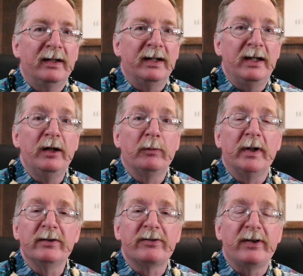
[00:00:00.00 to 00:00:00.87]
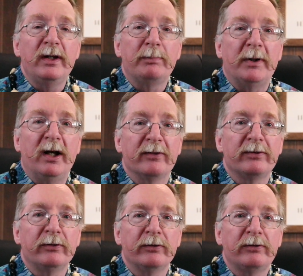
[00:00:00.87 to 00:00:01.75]
He was the
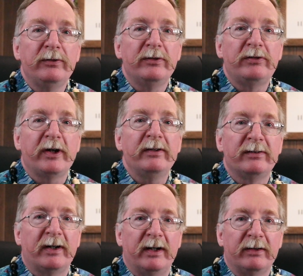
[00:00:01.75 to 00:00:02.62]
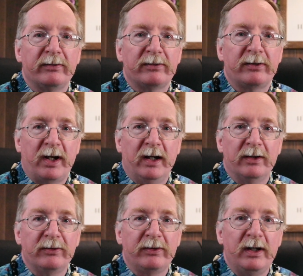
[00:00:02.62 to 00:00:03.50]
apostle to the Gentiles,
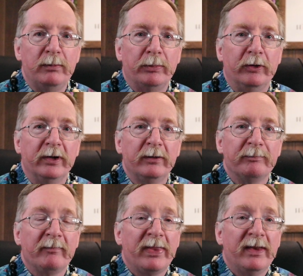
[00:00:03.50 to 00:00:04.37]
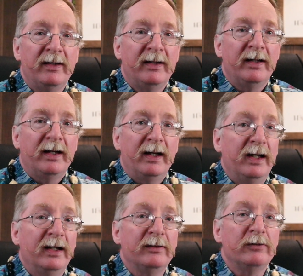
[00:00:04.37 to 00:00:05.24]
as he put it.
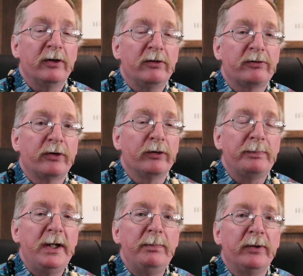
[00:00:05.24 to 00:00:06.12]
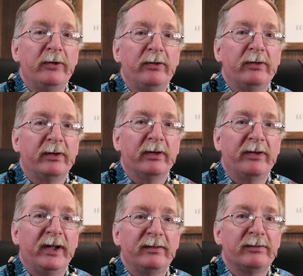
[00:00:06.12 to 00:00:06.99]
And so the people
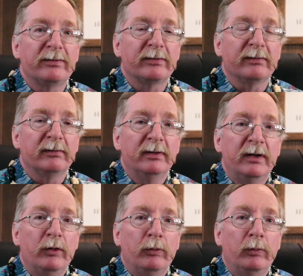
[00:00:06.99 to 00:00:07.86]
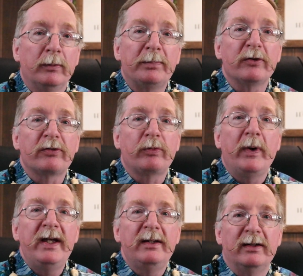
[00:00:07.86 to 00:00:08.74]
that were
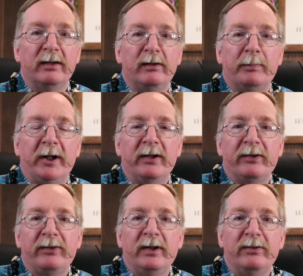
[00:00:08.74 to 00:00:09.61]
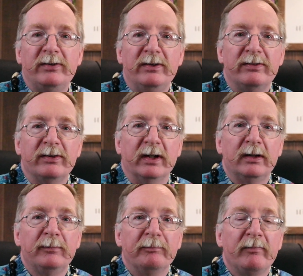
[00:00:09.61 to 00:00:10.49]
persuaded by the things he
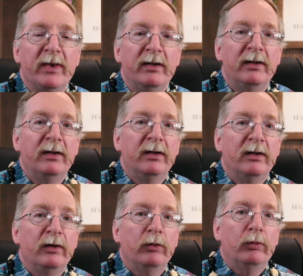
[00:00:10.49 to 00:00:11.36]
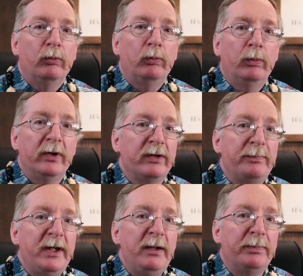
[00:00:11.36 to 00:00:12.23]
said were the
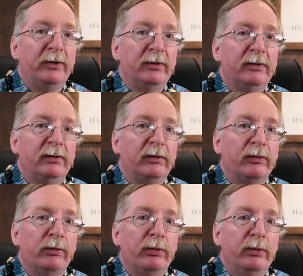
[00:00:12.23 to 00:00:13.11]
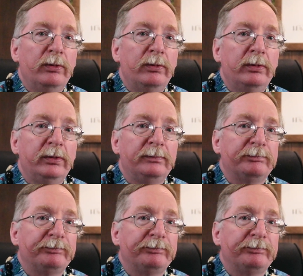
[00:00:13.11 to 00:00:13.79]
people who